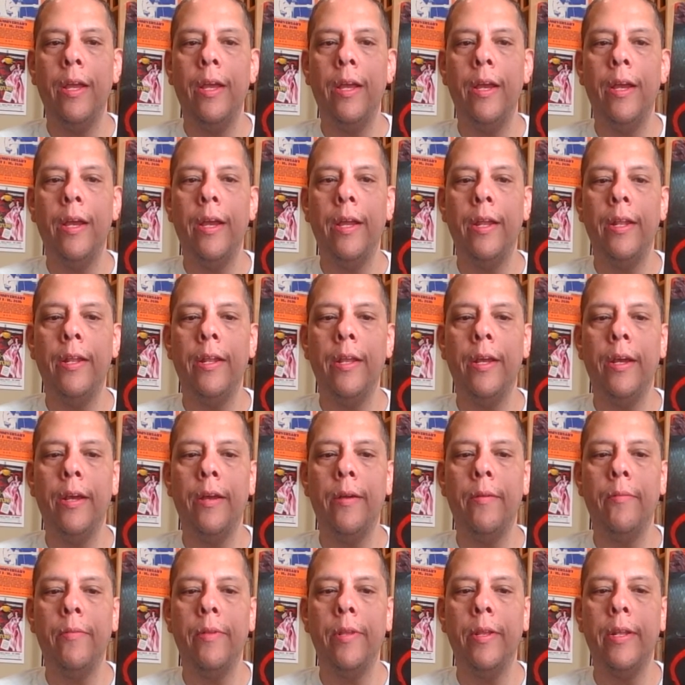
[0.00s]
And
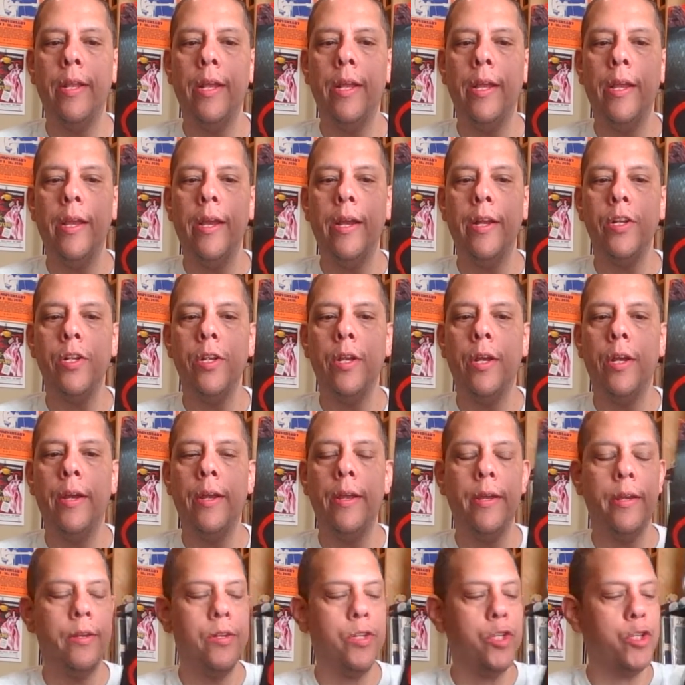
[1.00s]
um, today I,
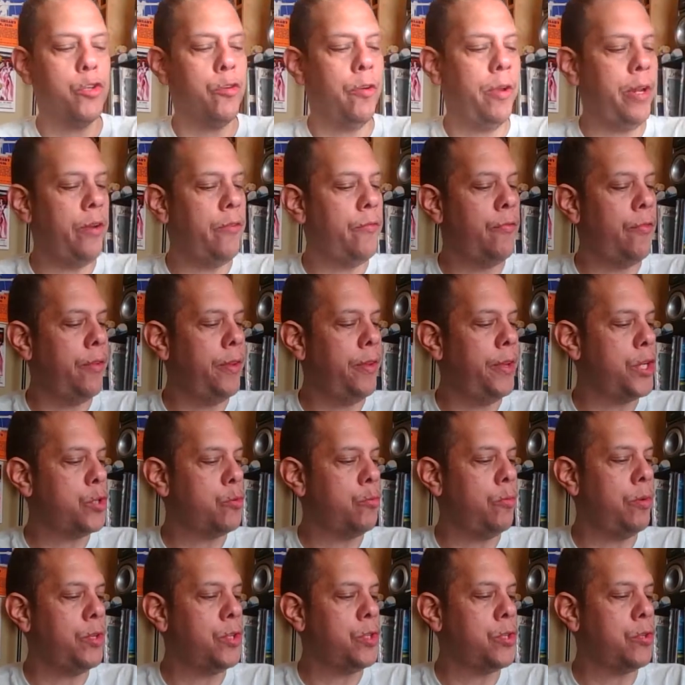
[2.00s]
I uh, traded for
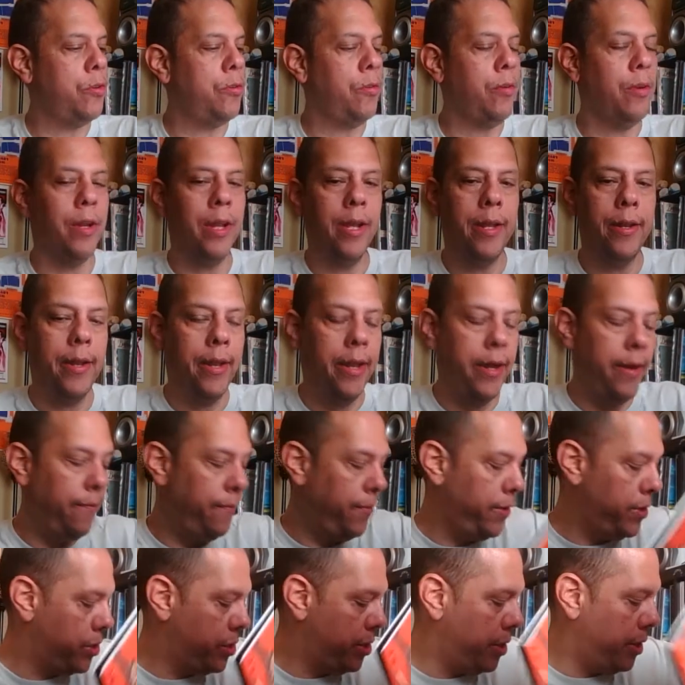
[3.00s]
this one, so I'm glad to have
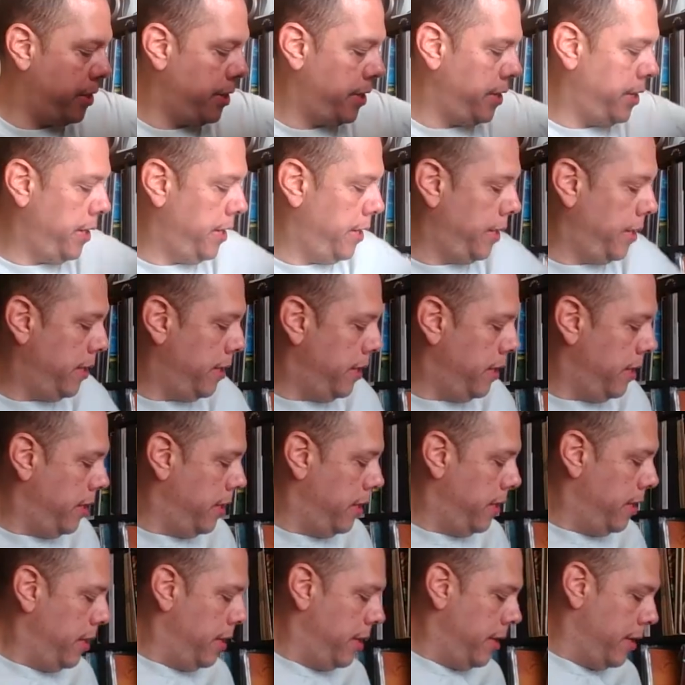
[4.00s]
this in the
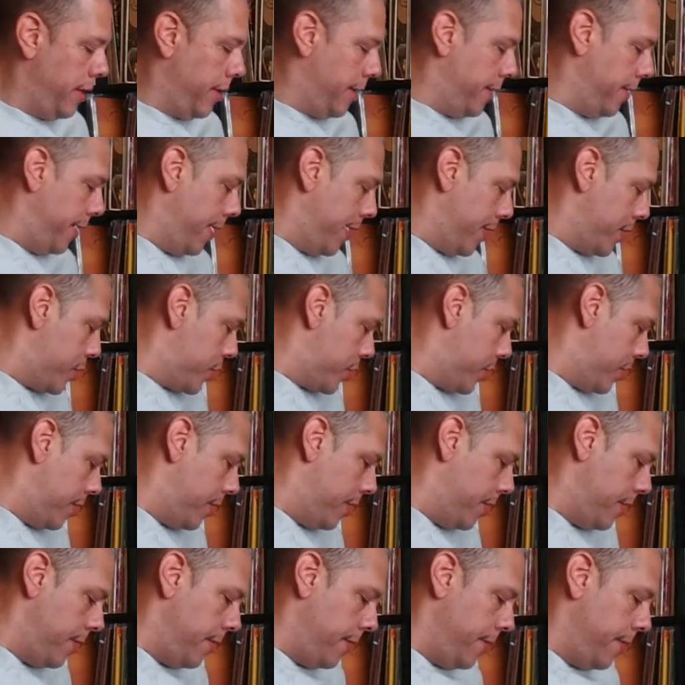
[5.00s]

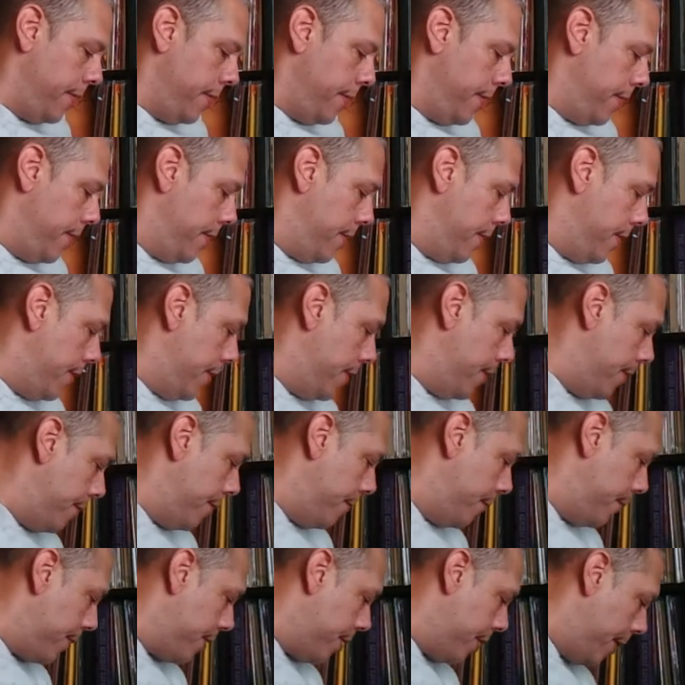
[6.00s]
collection.
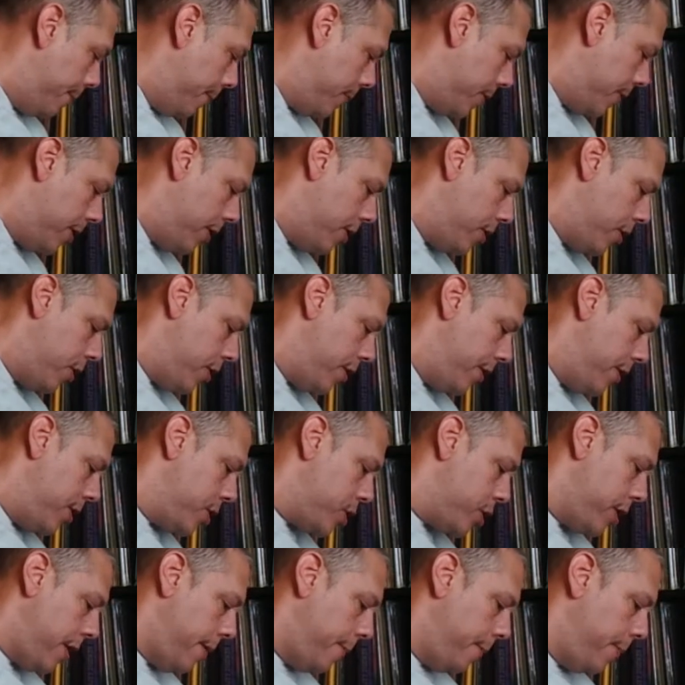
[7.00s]
Um, a couple other
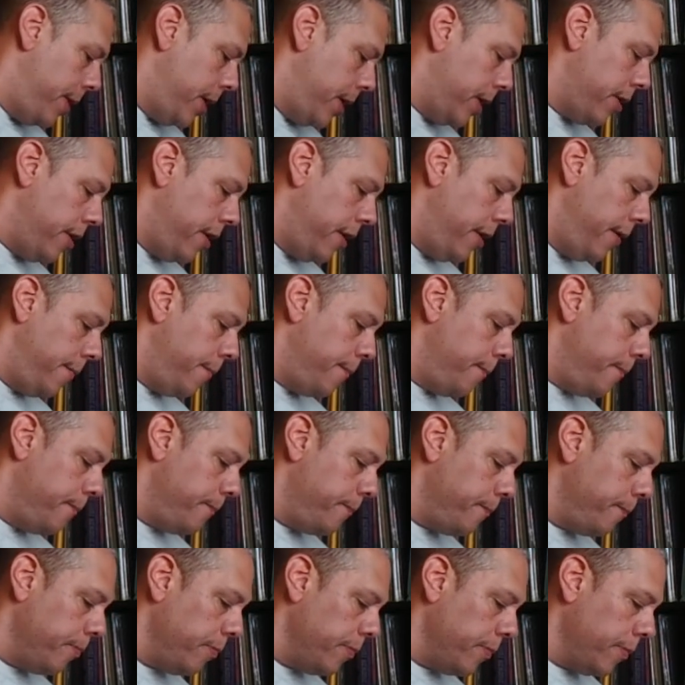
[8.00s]
things that I picked up
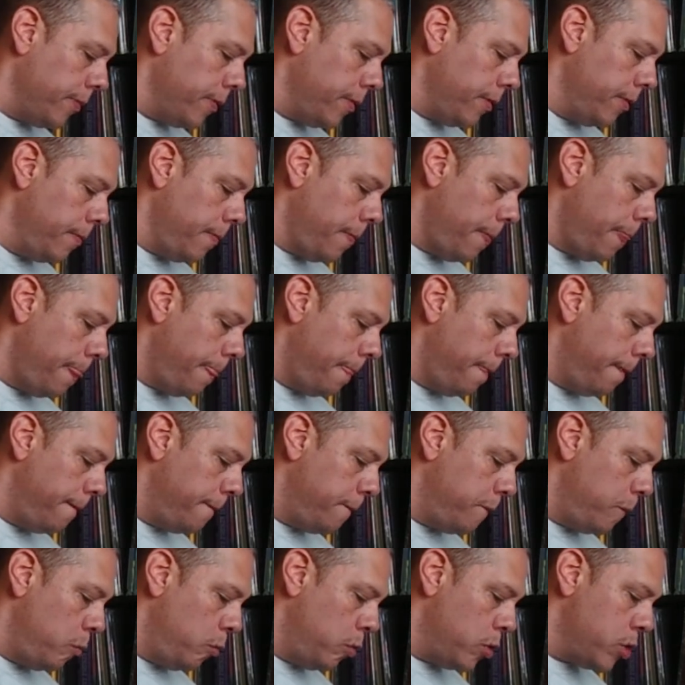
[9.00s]

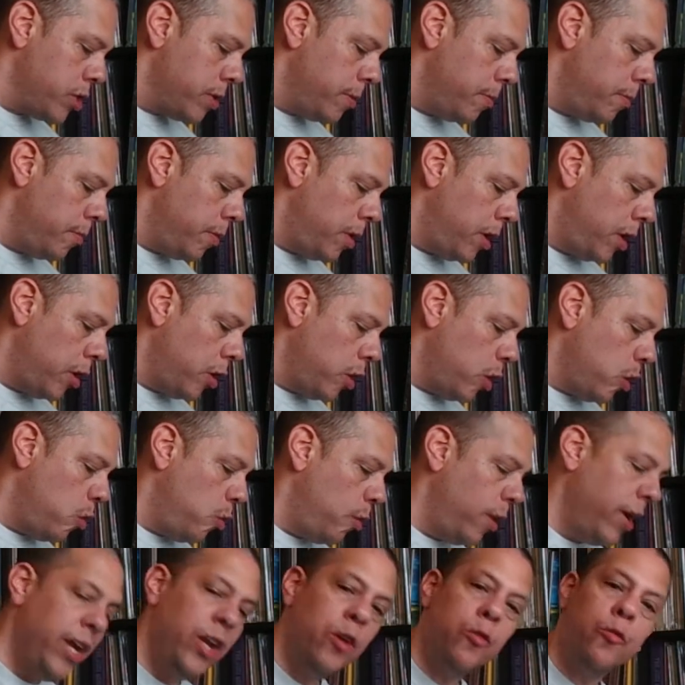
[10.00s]
were some uh,
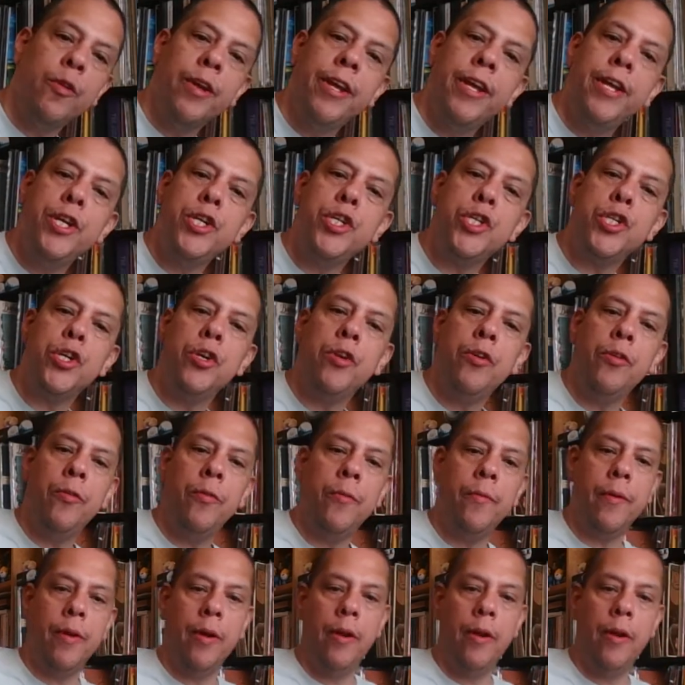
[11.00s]
Queen reissue.